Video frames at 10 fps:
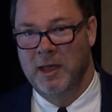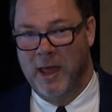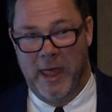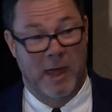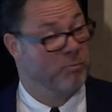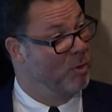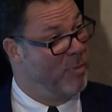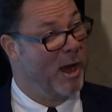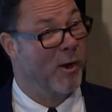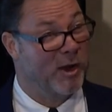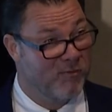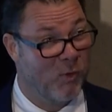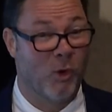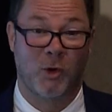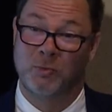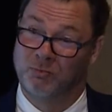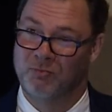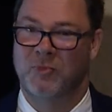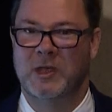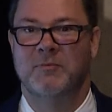and preparing for
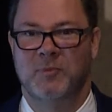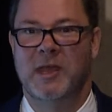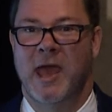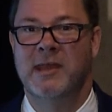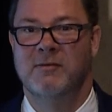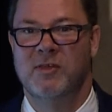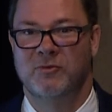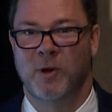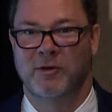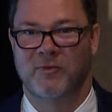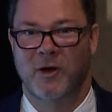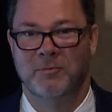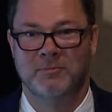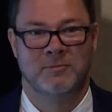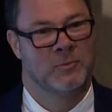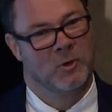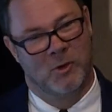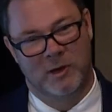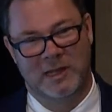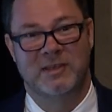the end of the smartphone,
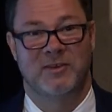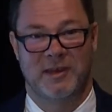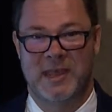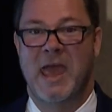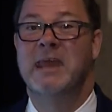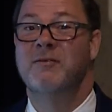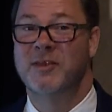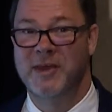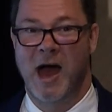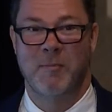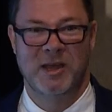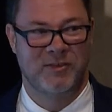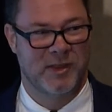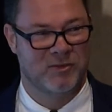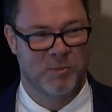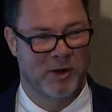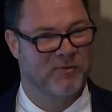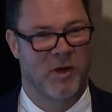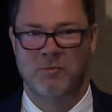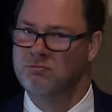or at least the end of the dominance of the
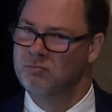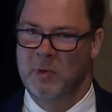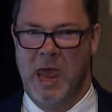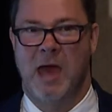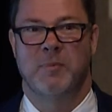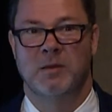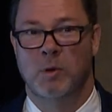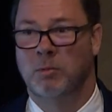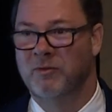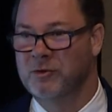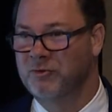smartphone. Having a mobile-first